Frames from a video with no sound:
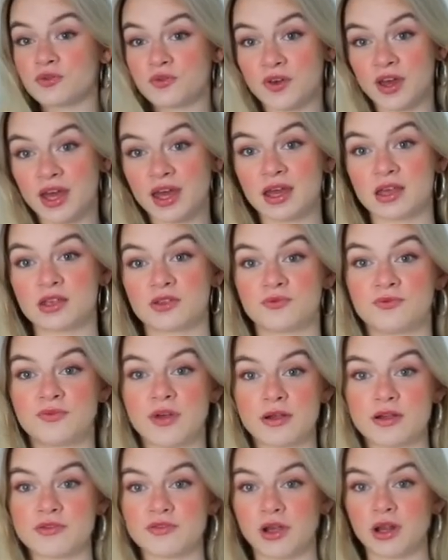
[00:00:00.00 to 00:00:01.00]
fit. It's
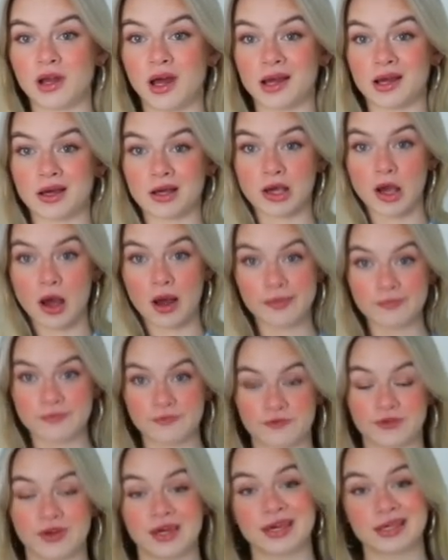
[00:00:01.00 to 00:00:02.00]
very, very like
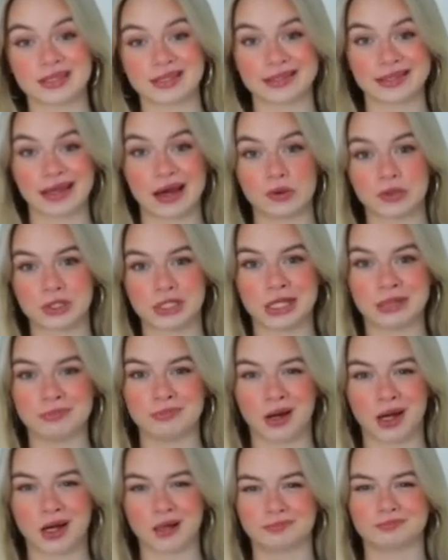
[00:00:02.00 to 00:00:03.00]
comfy, slouchy,
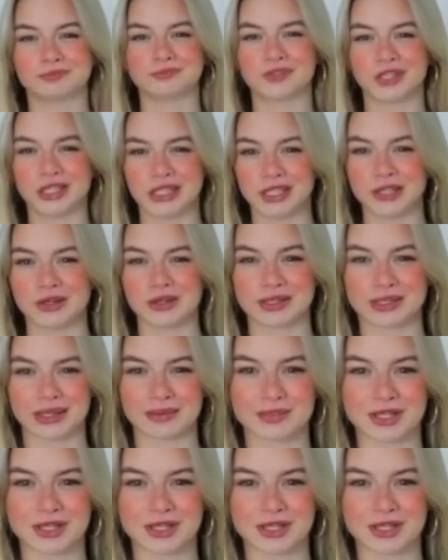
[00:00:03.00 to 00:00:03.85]
but really cute at the same